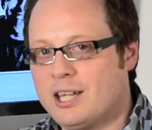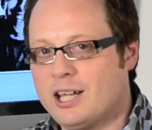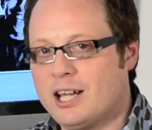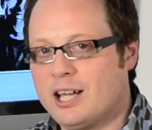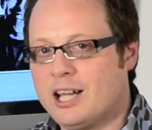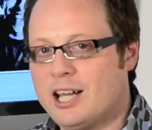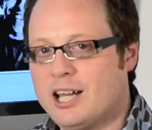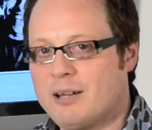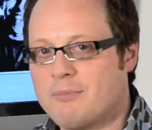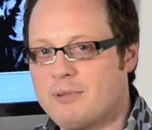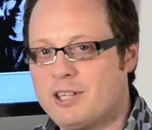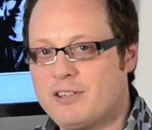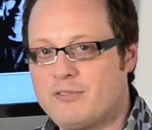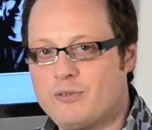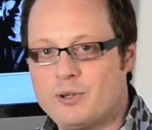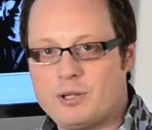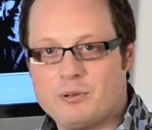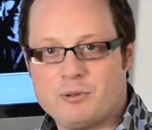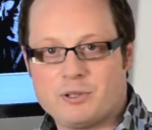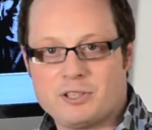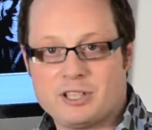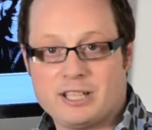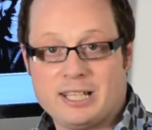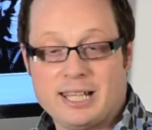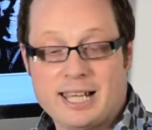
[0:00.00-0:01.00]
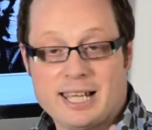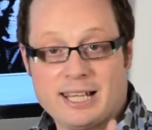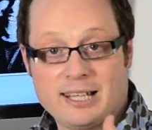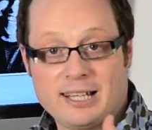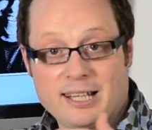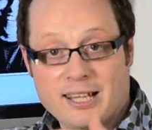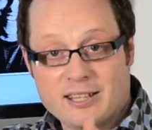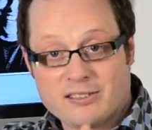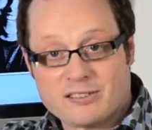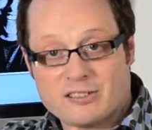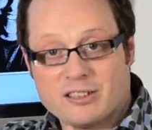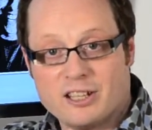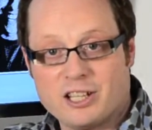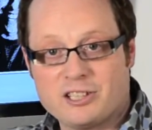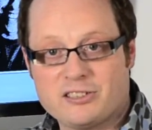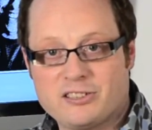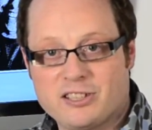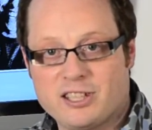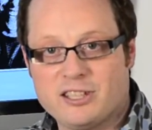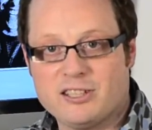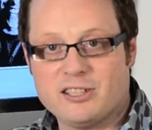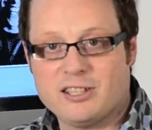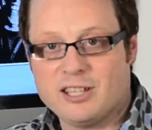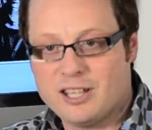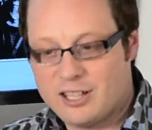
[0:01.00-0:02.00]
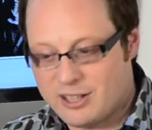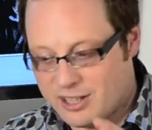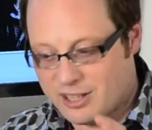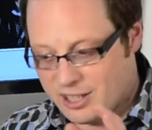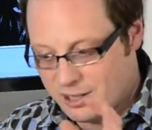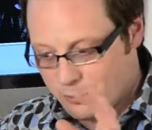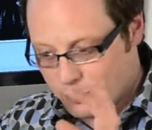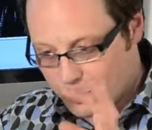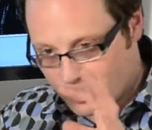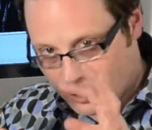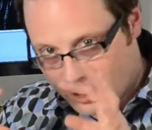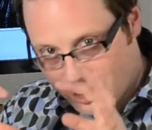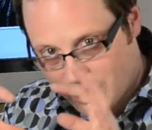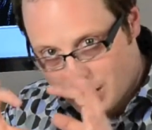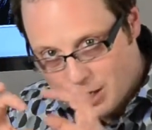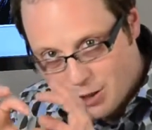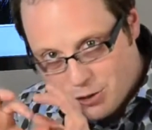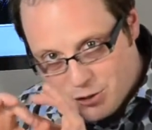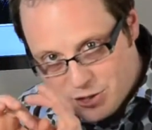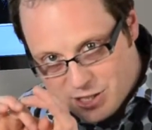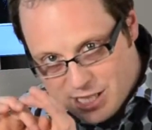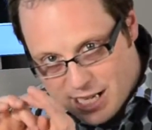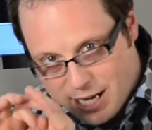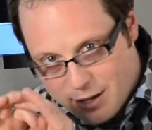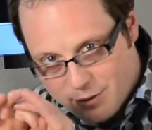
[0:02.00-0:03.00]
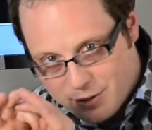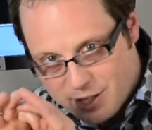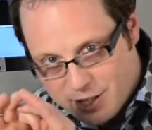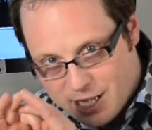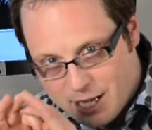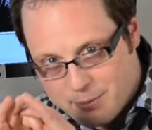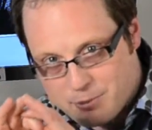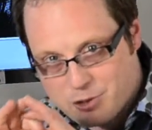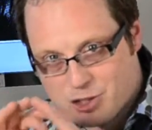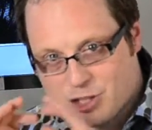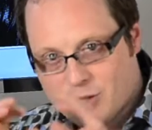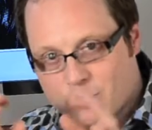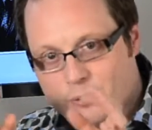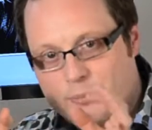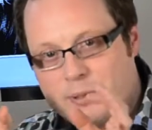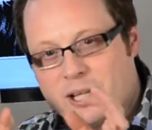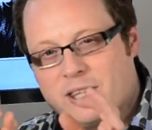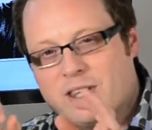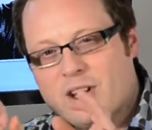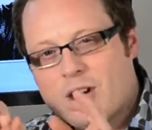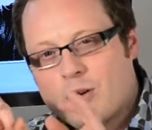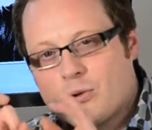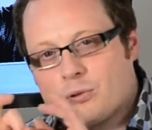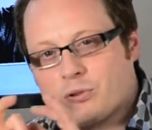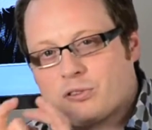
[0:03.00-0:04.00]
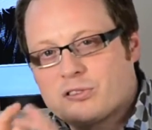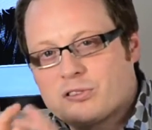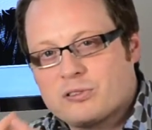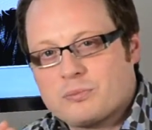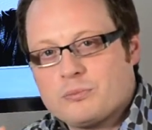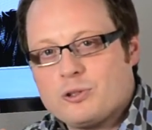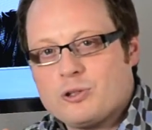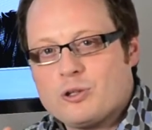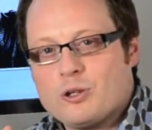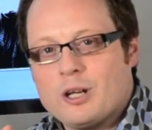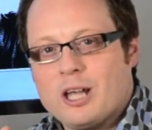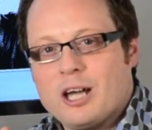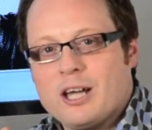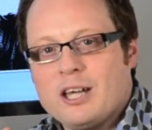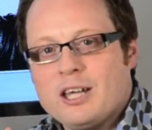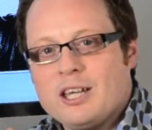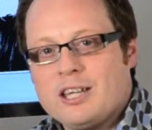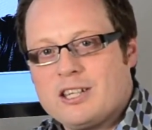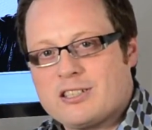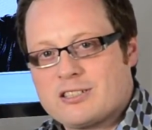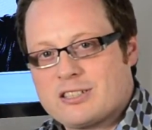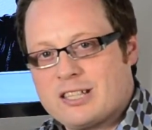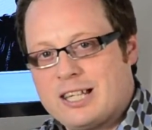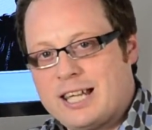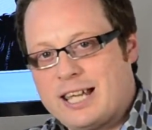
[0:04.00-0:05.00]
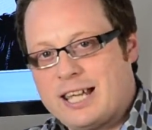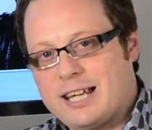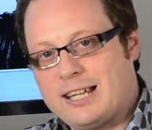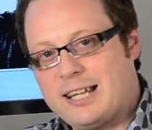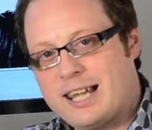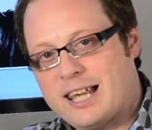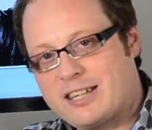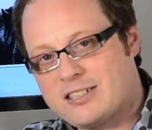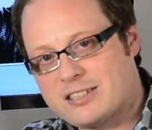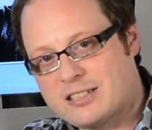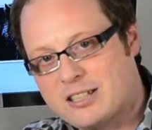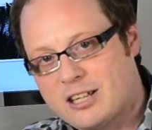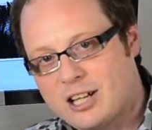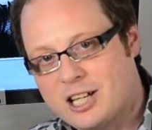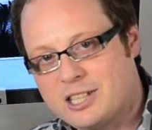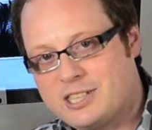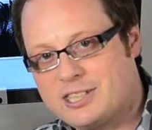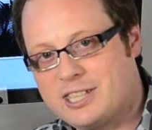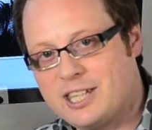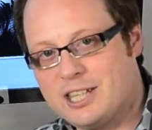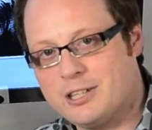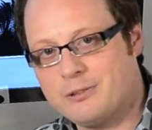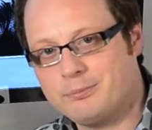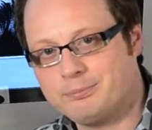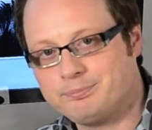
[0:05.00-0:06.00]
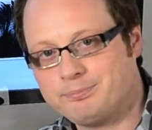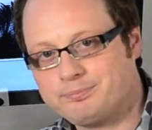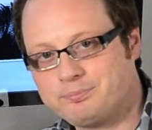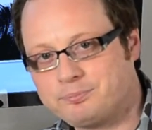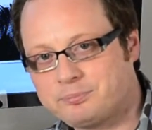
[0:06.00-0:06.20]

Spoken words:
If we want to let less light in, then we'll close down the aperture. We'll make the hole smaller to let less light in.